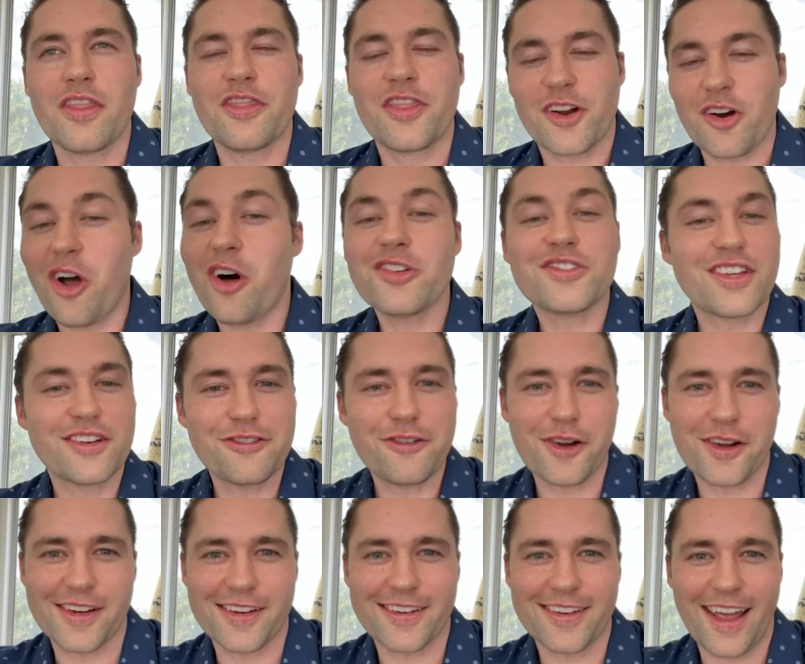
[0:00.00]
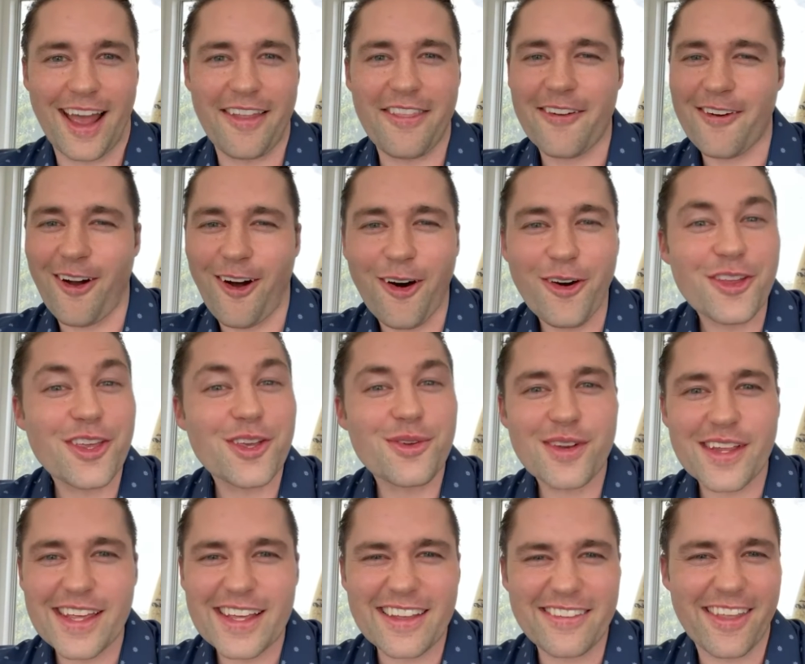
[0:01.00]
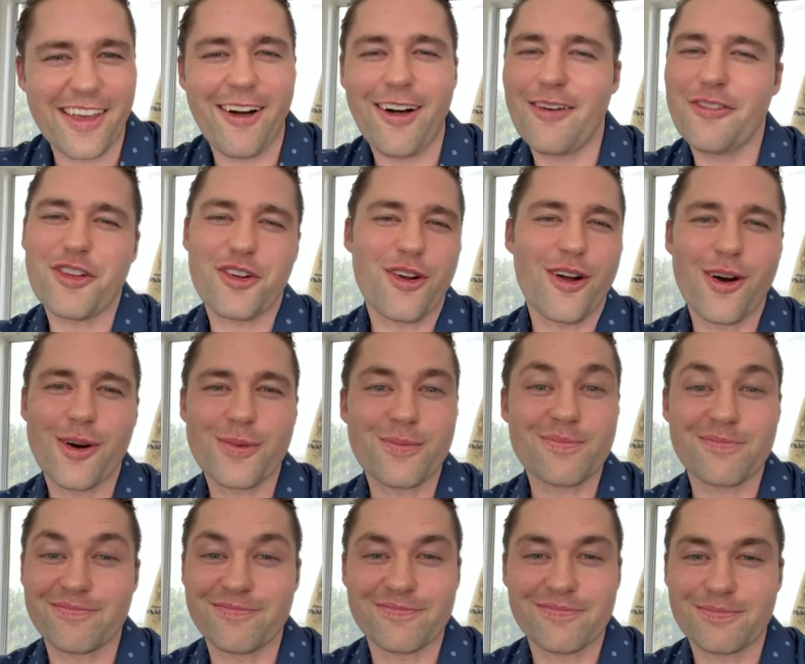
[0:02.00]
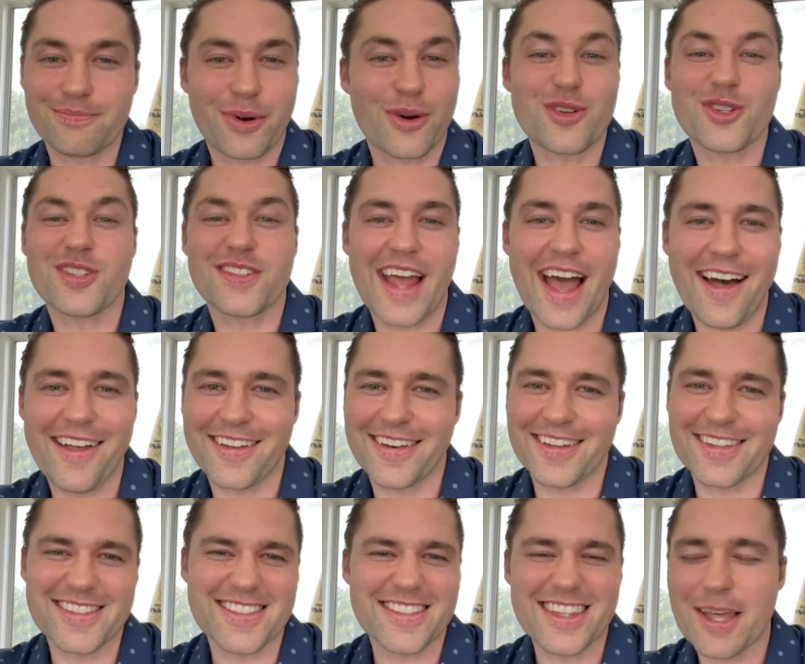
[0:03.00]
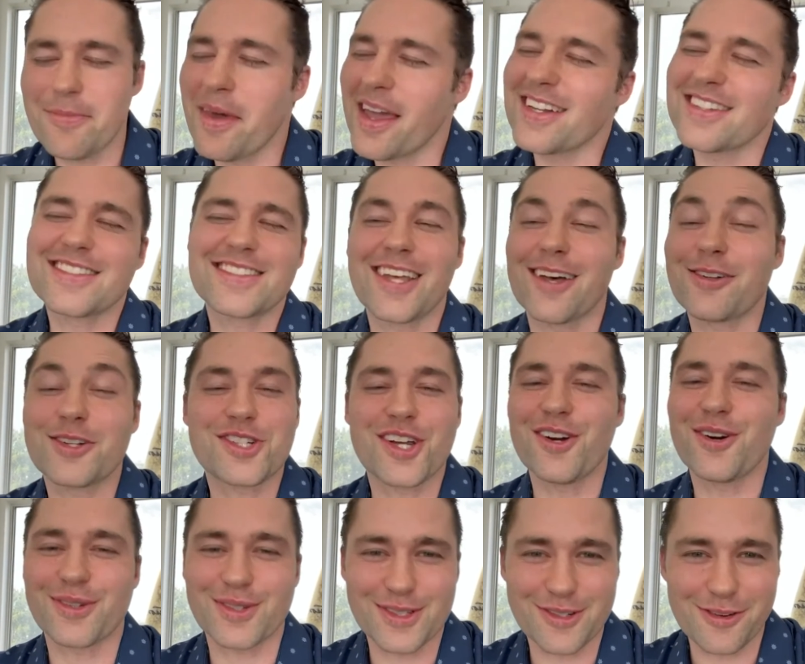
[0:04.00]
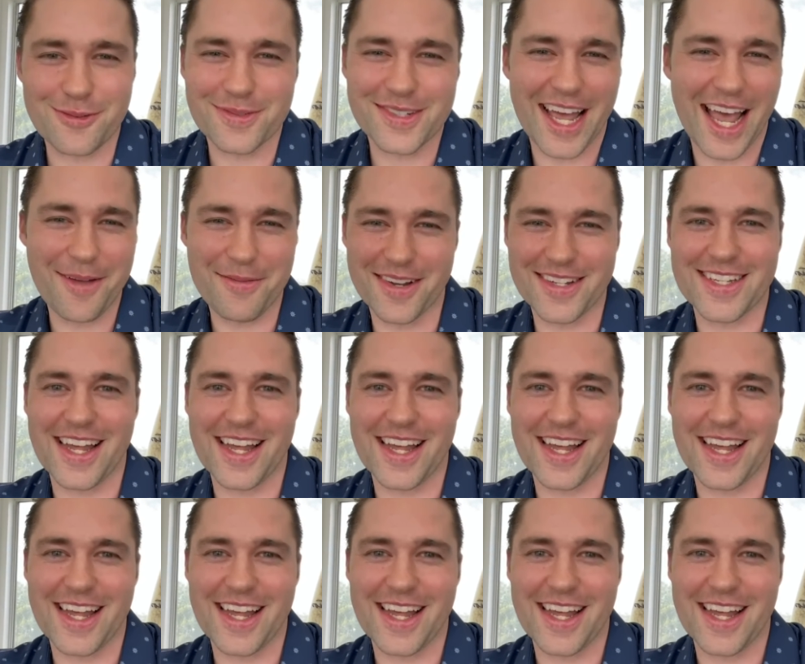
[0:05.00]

they're all different and they're all unique and they all have their own personalities. They may tell jokes from time to